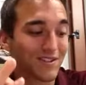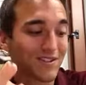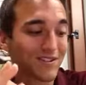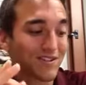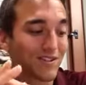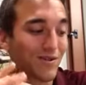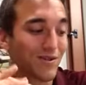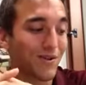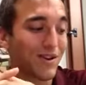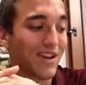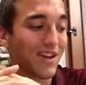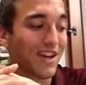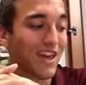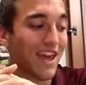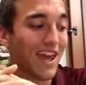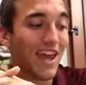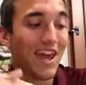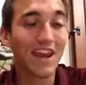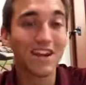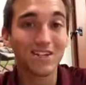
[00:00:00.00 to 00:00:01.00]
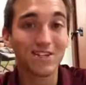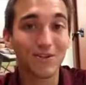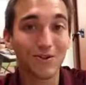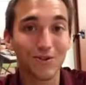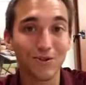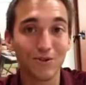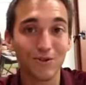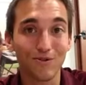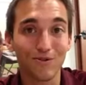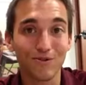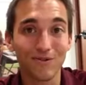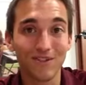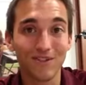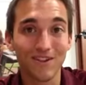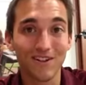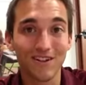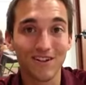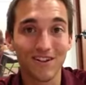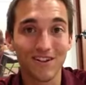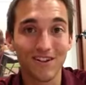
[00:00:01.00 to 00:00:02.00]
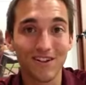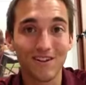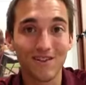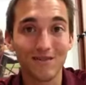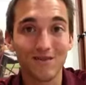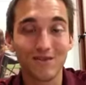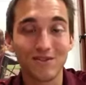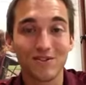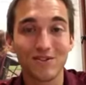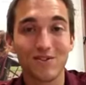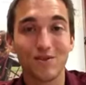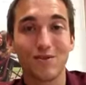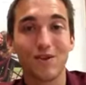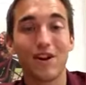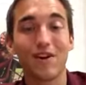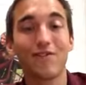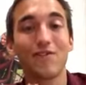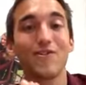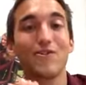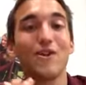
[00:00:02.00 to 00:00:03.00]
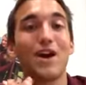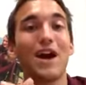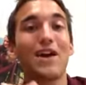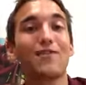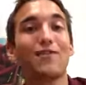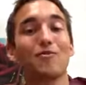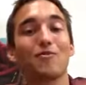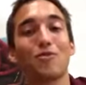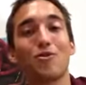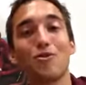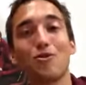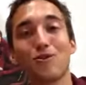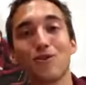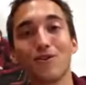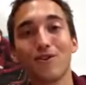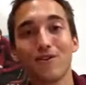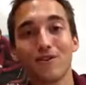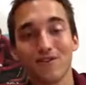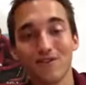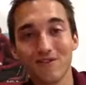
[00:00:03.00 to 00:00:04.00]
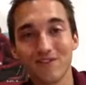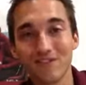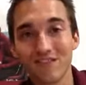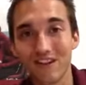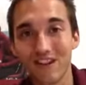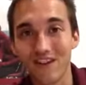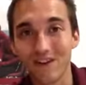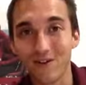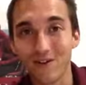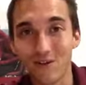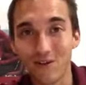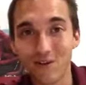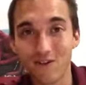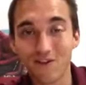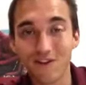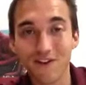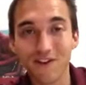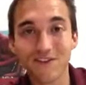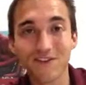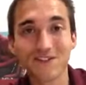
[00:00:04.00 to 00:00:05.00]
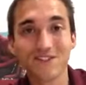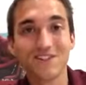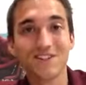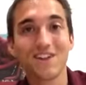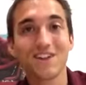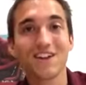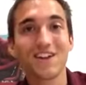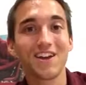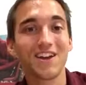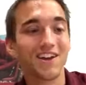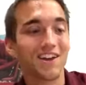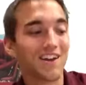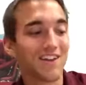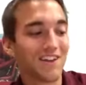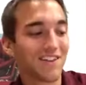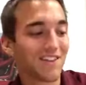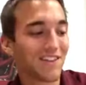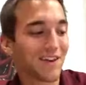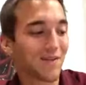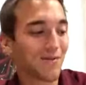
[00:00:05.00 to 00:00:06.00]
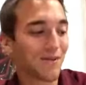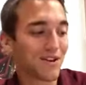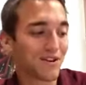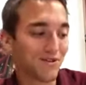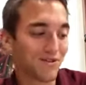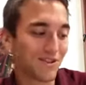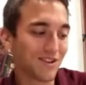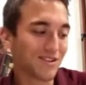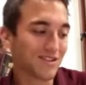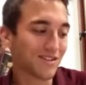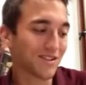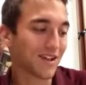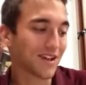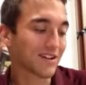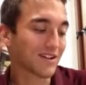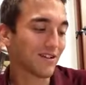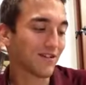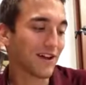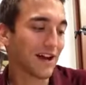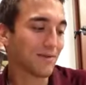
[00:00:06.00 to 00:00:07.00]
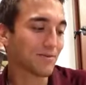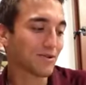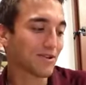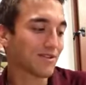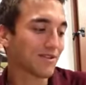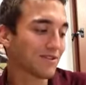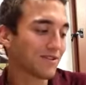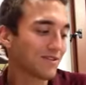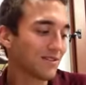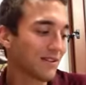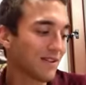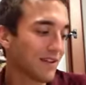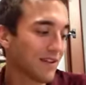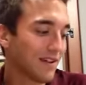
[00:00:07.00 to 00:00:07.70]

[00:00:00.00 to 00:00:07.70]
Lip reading: So we need 8 total. So whatever you had from core, select core first, and then we do these elective options.